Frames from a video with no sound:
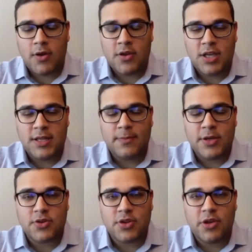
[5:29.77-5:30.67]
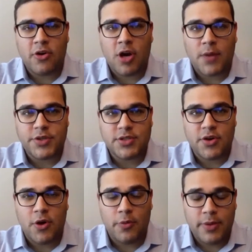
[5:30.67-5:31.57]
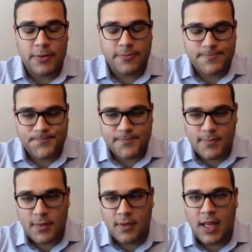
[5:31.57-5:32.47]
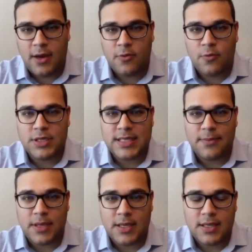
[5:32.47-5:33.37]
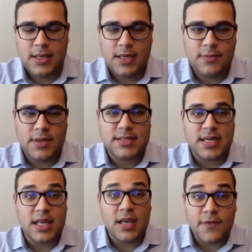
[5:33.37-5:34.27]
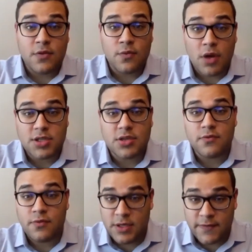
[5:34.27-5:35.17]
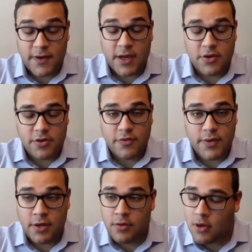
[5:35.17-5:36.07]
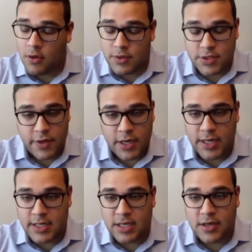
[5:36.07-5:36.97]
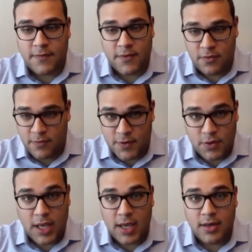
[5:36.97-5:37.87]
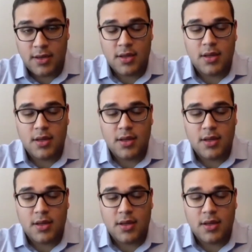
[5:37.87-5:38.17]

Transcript: you need to make sure that your options are open. Now, what does that mean? It means that if you want to redefine your career, always a great idea if you can,